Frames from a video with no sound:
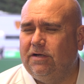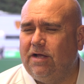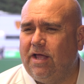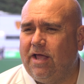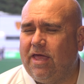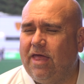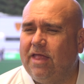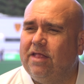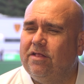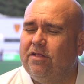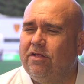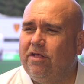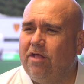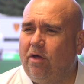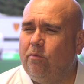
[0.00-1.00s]
Again,
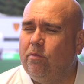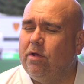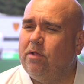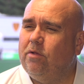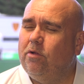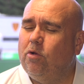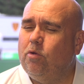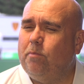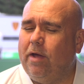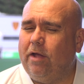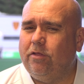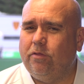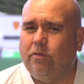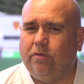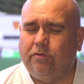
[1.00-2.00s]
we allude
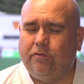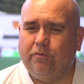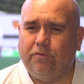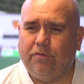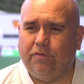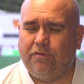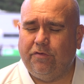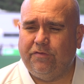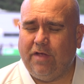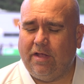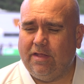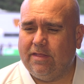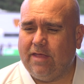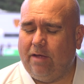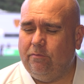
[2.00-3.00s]
back to
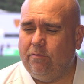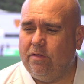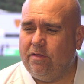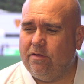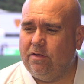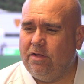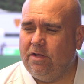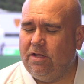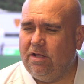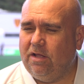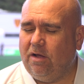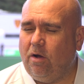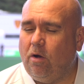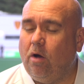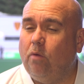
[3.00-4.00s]
Saturday's game. That
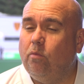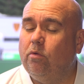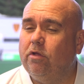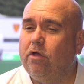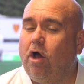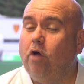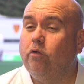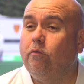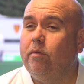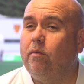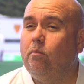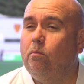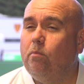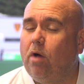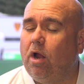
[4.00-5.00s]
I'd have
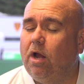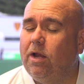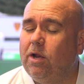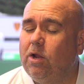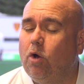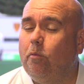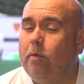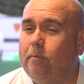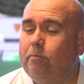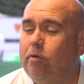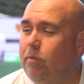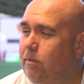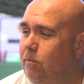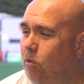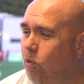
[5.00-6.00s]
been a little bit
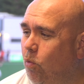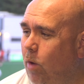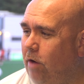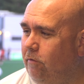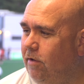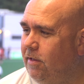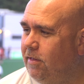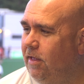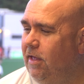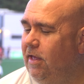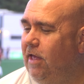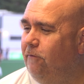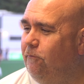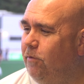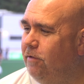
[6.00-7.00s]
probably more worried
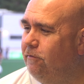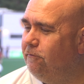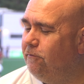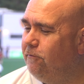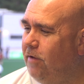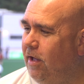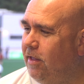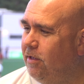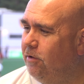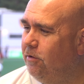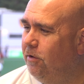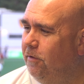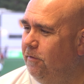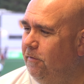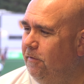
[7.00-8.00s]
if we'd have had
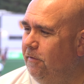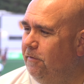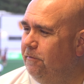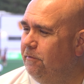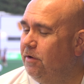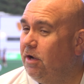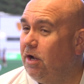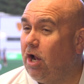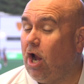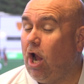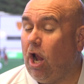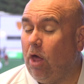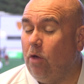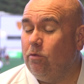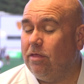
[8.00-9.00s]
a
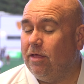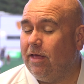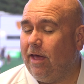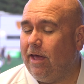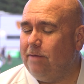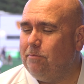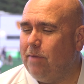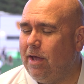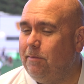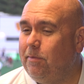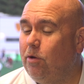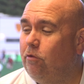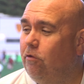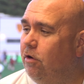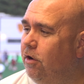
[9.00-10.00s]
closer game
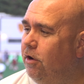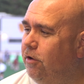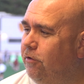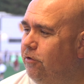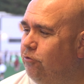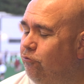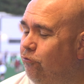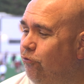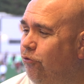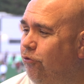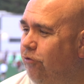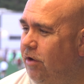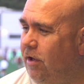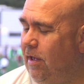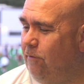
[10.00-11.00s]
maybe, or a
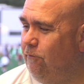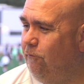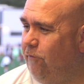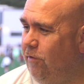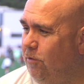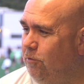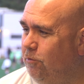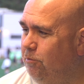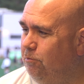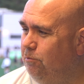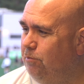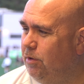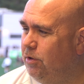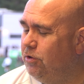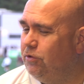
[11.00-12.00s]
draw at Enfield,
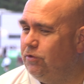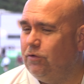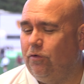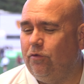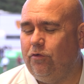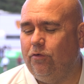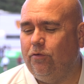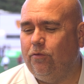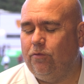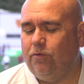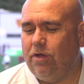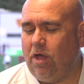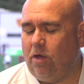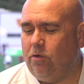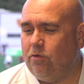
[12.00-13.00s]
because
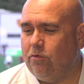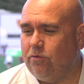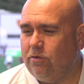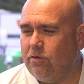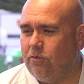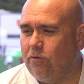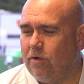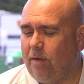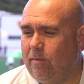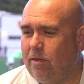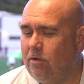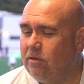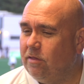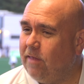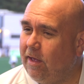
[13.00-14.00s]
you're coming
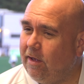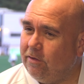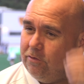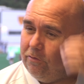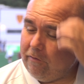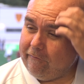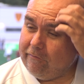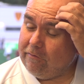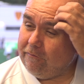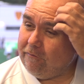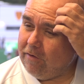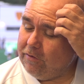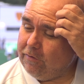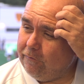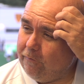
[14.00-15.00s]
into that and you're having to
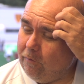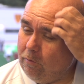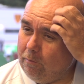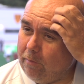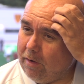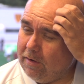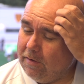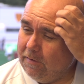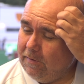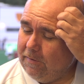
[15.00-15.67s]
find your form. But